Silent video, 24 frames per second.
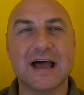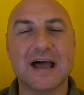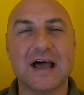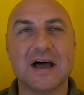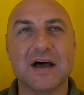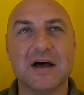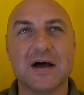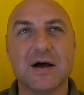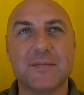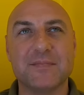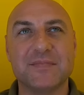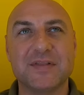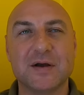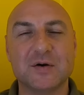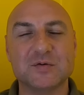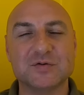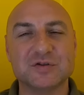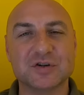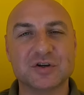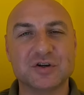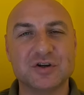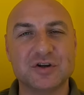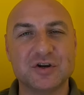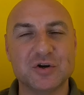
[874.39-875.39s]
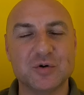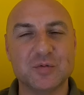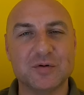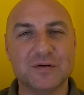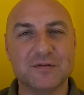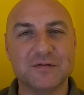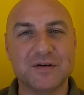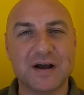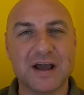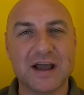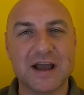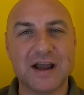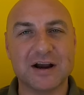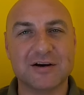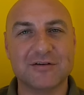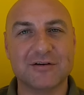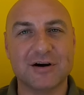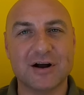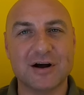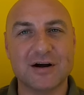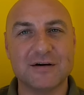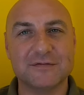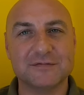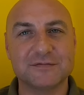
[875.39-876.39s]
There was a queue of
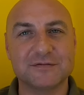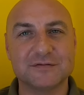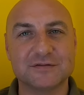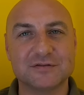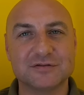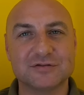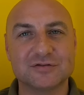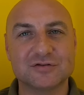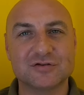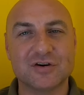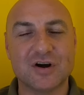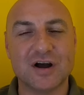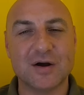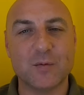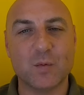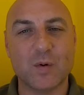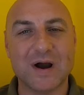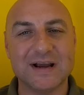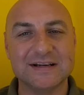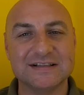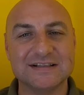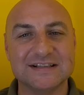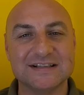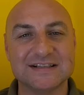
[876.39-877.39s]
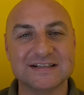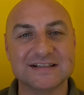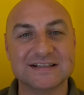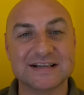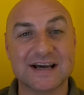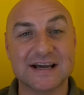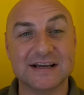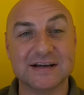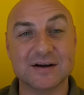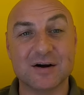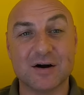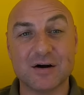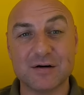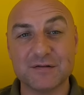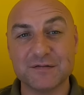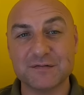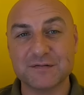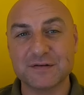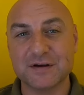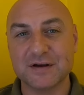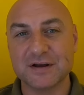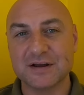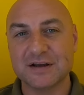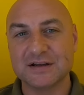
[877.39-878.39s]
aircraft waiting to take
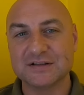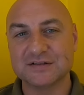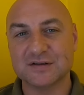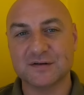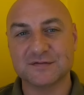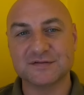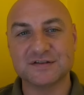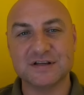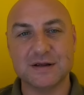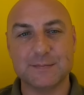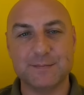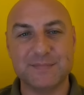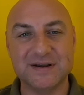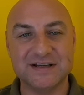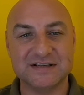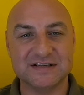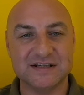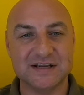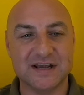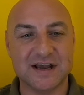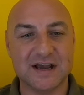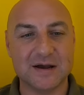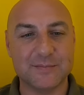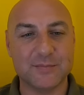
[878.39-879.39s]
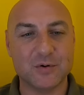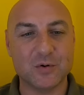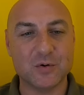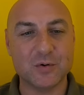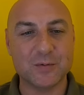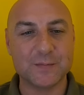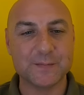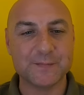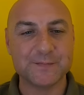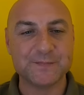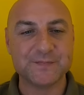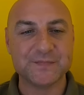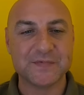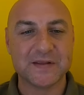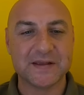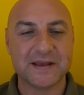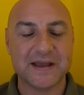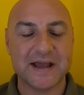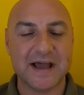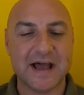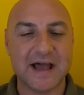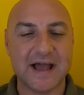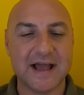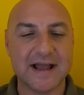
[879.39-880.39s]
off. It's obviously a busy airport.
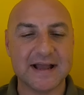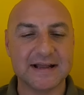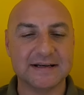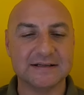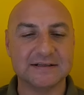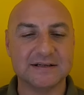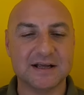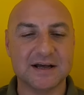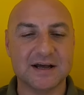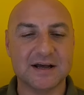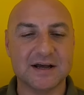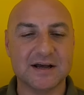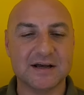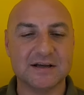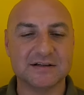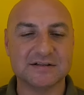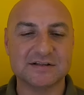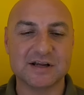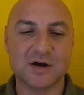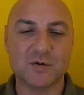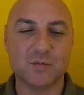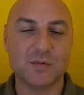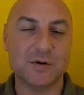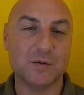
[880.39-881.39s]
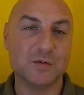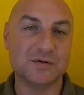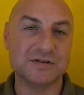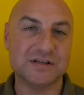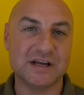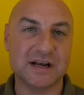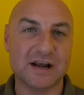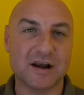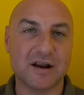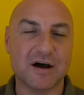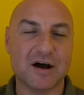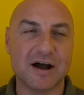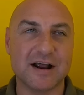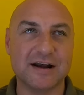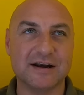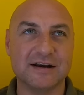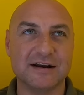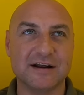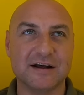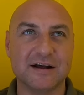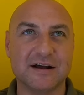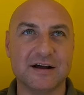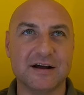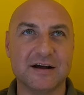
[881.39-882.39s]
And so we was in
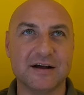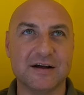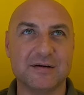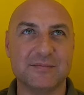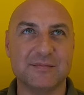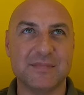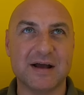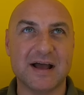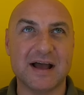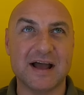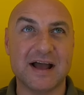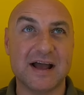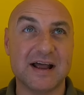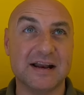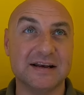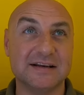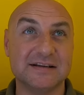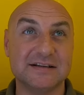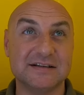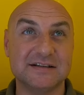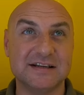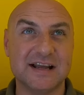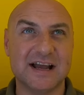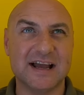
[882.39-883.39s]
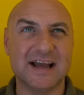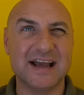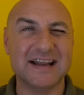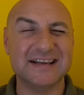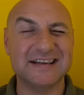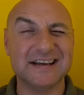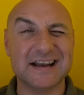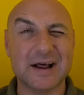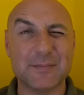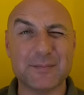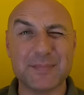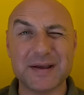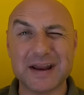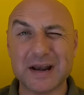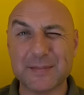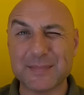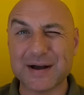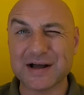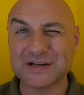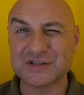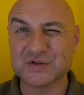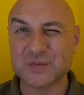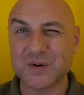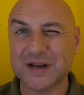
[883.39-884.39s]
line, and yeah, it ended up being
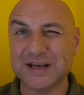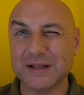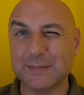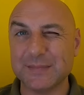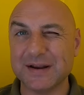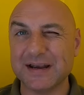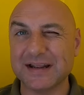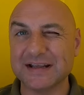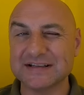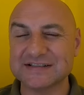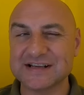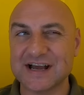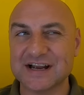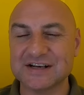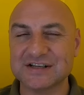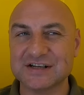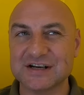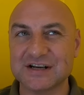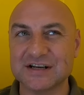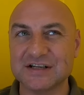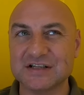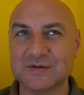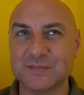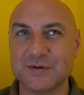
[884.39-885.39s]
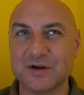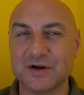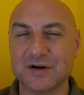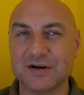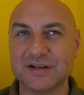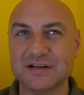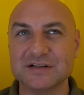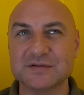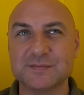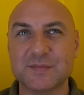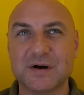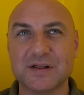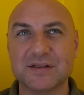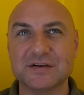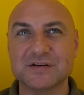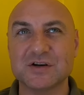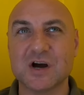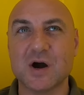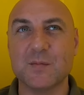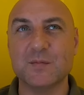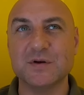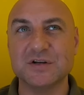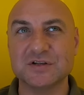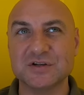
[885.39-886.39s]
about 20 minutes actually, to be honest. By the
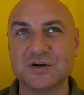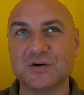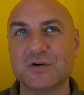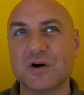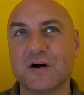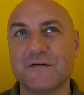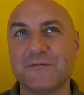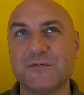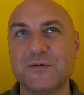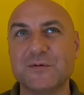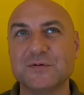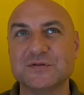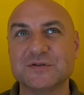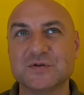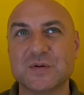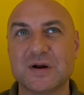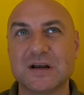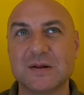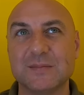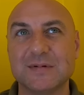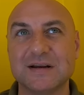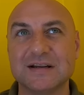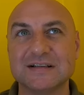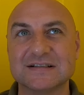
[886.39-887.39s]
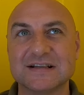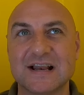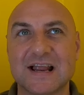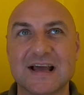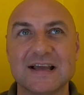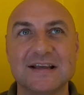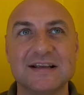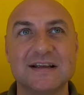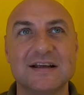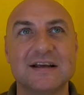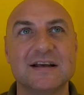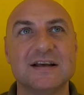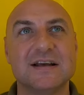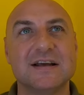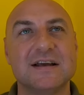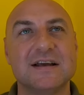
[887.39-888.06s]
time we took off, we was 20 minutes late.